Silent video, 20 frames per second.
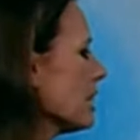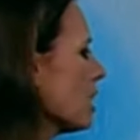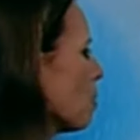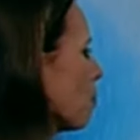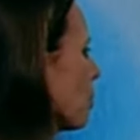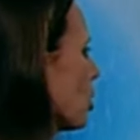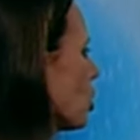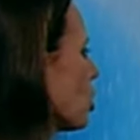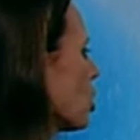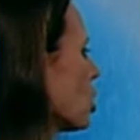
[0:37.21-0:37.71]

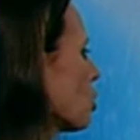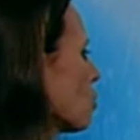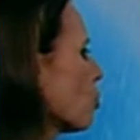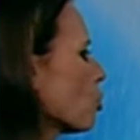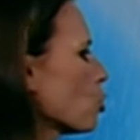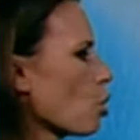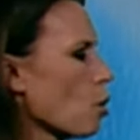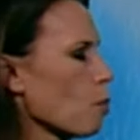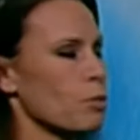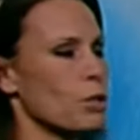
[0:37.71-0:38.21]

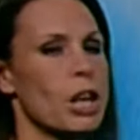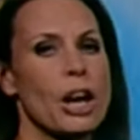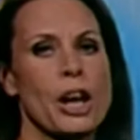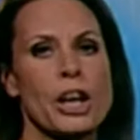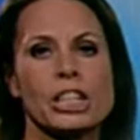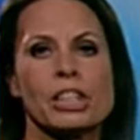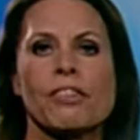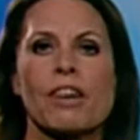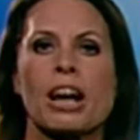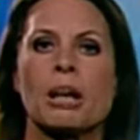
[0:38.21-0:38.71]
Temperatures will drop to
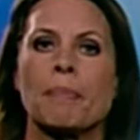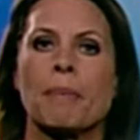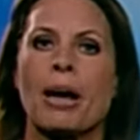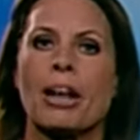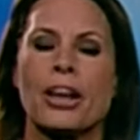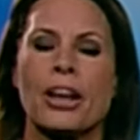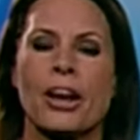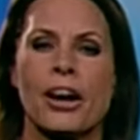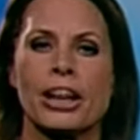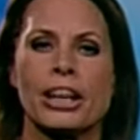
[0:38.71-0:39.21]
lows around about